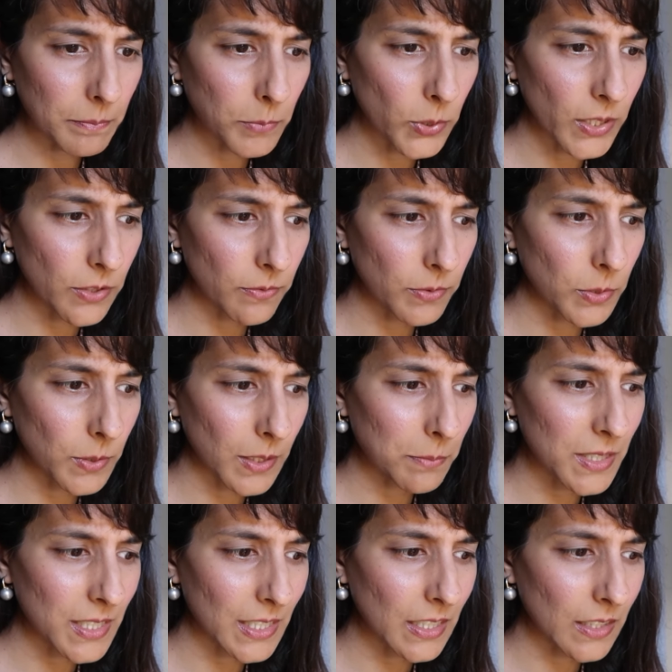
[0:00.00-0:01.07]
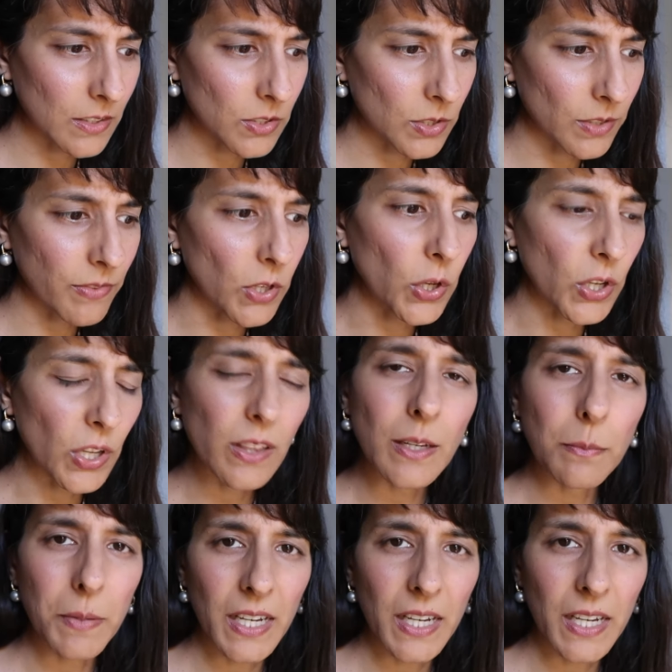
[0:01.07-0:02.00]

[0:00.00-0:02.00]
point of view, I'm seeing sort of the early